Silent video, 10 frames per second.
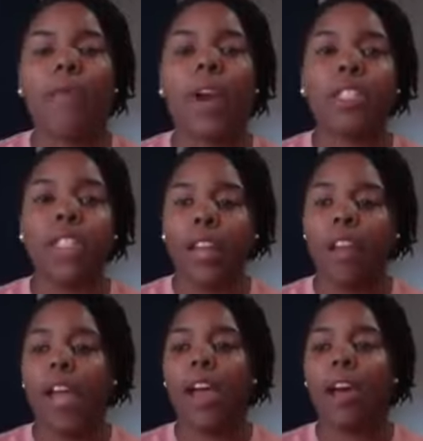first
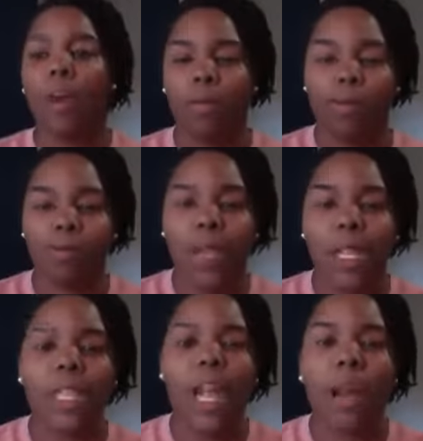letter, L,
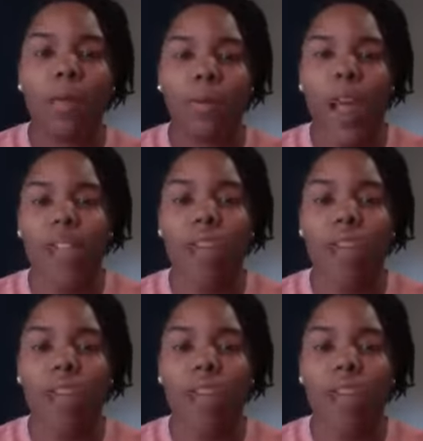love, right?